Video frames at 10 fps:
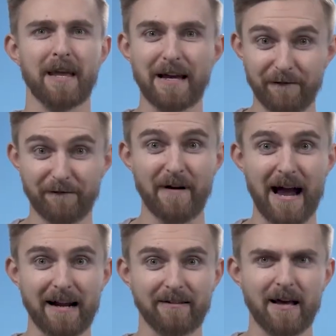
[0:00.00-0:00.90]
In
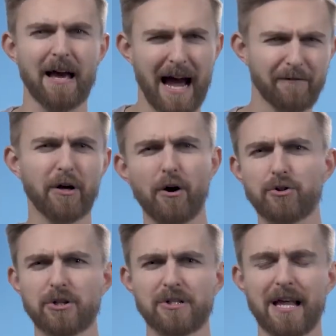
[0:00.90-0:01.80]
fact, have a go
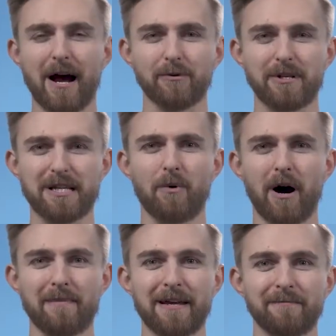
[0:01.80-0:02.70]
just now to see what
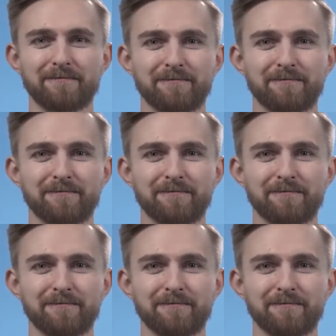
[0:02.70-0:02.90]
I mean.